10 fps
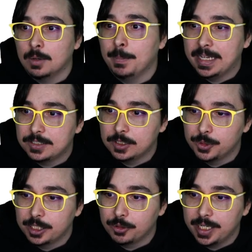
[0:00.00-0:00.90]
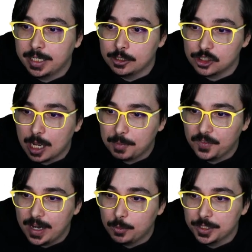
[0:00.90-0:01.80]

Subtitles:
a masonry grid in Shopify,